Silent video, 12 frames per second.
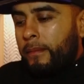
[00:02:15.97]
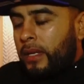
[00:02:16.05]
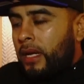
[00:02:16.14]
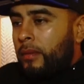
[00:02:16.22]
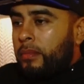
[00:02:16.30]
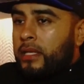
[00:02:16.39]

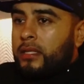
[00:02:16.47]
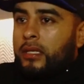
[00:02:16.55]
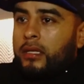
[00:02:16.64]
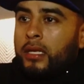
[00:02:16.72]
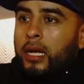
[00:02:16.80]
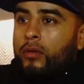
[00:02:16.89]
Yeah,
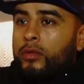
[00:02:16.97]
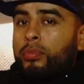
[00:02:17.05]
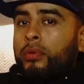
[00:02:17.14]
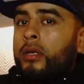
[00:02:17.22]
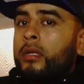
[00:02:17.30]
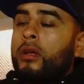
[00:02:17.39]
basically, I was
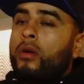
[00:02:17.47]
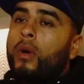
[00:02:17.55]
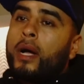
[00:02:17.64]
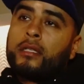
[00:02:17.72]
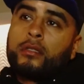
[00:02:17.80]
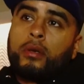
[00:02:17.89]
born in a
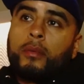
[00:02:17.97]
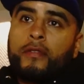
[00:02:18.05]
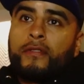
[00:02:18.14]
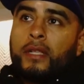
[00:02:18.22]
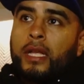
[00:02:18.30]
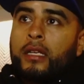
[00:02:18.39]
quiet storm. I
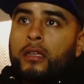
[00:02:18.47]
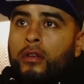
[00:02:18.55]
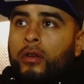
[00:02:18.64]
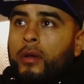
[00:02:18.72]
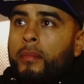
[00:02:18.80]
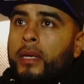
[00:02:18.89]
feel like, you
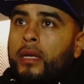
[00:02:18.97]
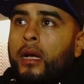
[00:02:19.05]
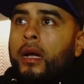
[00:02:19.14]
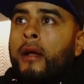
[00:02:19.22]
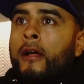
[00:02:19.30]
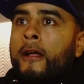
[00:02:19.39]
know what I mean,
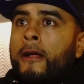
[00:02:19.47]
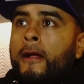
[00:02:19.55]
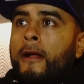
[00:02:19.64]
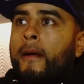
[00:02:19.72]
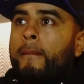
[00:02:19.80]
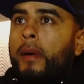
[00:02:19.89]

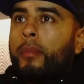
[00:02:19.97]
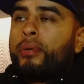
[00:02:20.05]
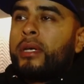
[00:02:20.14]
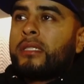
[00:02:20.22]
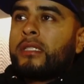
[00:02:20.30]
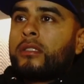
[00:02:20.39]
my
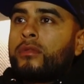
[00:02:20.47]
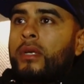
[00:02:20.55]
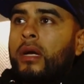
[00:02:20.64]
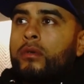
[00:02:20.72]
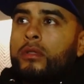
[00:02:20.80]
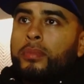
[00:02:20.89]
presence when
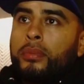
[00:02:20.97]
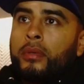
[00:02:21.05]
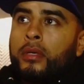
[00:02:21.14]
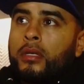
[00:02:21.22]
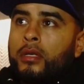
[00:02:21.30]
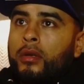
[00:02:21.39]
I was
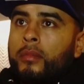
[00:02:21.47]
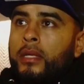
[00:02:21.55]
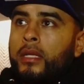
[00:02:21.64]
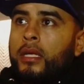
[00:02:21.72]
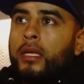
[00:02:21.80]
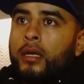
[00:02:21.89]
born, you know what I
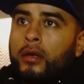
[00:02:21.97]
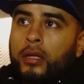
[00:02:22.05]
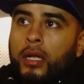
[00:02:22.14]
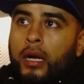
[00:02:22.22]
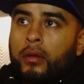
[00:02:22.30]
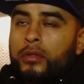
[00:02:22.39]
mean, the year
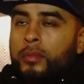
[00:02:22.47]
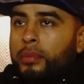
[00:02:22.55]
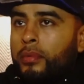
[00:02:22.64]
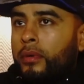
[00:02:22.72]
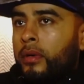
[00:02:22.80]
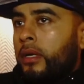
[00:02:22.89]
that I was
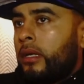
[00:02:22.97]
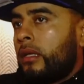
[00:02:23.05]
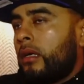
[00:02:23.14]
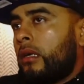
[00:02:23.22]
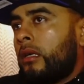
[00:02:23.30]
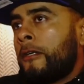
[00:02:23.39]
born,
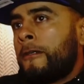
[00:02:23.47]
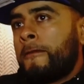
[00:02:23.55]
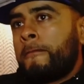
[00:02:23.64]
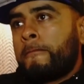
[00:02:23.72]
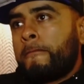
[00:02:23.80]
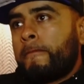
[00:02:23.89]

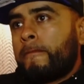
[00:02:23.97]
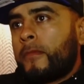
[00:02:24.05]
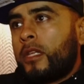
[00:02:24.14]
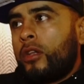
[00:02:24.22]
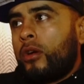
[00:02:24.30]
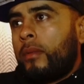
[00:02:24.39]

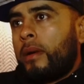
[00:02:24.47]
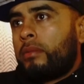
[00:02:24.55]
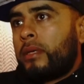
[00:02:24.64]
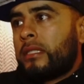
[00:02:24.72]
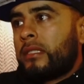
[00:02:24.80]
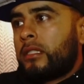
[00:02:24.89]
you know, my
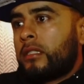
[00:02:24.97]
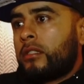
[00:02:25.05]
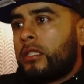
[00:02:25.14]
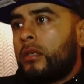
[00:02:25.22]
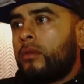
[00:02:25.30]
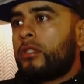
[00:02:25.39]
presence
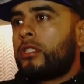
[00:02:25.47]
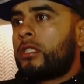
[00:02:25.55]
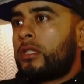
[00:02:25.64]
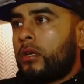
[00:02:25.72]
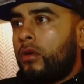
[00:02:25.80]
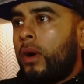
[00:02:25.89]
it was
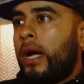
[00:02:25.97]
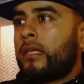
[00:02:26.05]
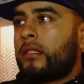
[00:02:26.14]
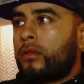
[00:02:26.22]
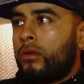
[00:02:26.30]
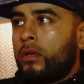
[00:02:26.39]
just a
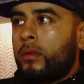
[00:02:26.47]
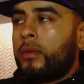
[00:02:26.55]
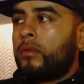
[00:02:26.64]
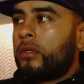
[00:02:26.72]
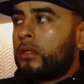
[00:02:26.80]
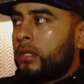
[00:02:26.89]
quiet storm.
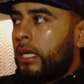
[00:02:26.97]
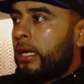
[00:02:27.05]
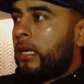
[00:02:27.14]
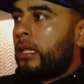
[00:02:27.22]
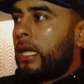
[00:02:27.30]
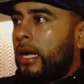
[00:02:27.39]
It was
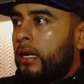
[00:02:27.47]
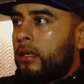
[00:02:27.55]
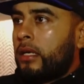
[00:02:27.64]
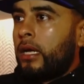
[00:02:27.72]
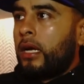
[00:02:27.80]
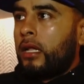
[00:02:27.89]
like a lot
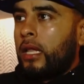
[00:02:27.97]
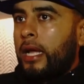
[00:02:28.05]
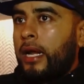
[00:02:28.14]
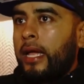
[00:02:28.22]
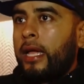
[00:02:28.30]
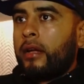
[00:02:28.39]
of
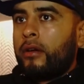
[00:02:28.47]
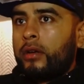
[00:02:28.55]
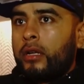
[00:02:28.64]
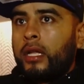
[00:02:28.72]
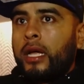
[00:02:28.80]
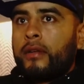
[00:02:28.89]
anger
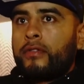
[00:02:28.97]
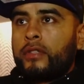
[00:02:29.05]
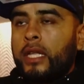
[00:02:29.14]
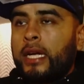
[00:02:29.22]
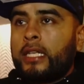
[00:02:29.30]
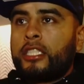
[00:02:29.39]
and a lot
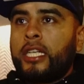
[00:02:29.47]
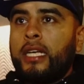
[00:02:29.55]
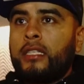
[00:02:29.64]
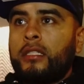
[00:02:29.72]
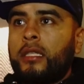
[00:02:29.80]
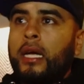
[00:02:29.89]
of like a
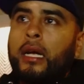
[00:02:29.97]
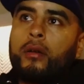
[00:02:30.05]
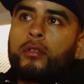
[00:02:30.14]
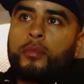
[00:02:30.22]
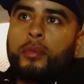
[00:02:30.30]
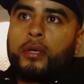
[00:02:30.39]
changing. Like I
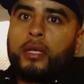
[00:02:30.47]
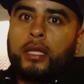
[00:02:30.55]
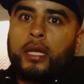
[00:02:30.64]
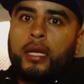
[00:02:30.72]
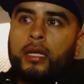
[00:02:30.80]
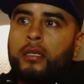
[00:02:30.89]
was born in
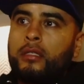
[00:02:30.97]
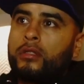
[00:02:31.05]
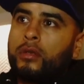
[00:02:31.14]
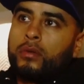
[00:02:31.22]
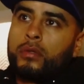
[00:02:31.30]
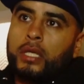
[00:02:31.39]
the 80s,
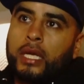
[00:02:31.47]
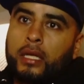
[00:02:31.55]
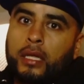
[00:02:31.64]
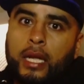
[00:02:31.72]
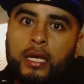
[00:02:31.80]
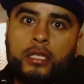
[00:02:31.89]
so it was like a
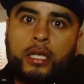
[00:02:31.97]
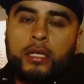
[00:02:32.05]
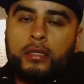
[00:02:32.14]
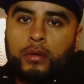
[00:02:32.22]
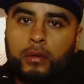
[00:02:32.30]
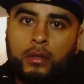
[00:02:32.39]
lot of
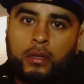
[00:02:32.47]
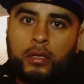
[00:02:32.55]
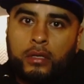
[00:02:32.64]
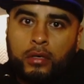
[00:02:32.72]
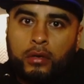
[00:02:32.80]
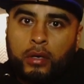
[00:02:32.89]
change going
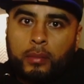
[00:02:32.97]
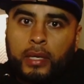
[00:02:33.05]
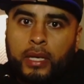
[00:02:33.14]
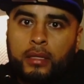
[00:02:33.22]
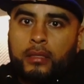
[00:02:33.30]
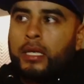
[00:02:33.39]
on, you know what I
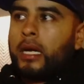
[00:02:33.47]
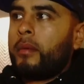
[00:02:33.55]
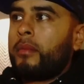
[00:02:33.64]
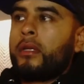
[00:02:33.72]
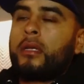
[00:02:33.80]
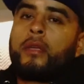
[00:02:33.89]
mean, at the
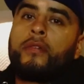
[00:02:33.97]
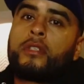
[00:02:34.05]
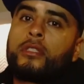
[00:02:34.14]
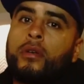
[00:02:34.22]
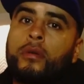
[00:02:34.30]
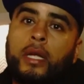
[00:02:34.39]
time. And even
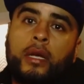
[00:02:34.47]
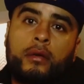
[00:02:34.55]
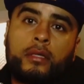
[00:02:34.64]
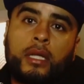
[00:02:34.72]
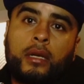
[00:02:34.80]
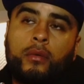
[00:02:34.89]
so now,
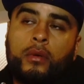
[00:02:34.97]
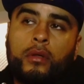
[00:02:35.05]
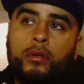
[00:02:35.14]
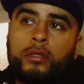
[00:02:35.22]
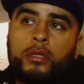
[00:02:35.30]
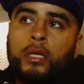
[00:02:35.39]
it's like one of
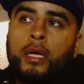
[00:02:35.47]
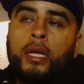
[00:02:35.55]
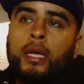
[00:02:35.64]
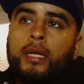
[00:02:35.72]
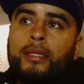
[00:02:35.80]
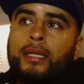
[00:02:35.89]
those
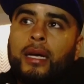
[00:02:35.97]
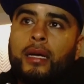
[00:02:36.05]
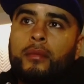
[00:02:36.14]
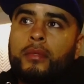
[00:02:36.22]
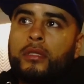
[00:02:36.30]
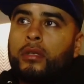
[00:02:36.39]

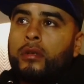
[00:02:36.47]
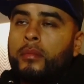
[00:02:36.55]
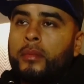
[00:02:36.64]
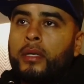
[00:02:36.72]
times, you know what I